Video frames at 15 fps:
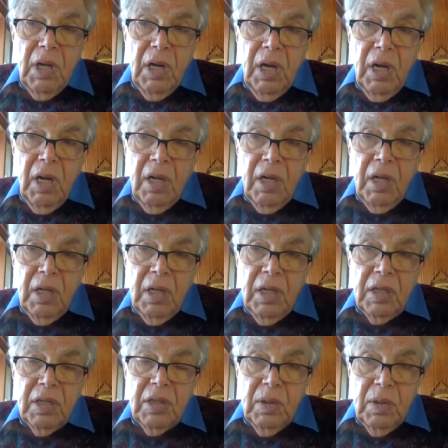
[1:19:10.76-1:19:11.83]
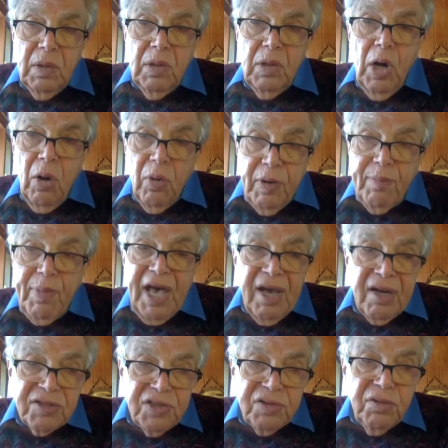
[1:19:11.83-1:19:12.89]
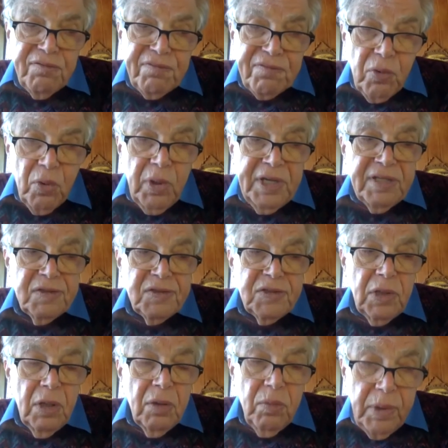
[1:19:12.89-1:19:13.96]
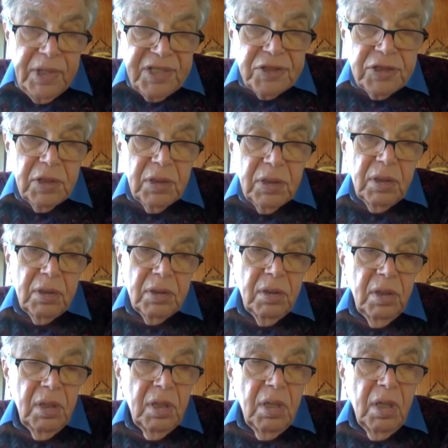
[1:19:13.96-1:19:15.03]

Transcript: uh, going back to Freud's original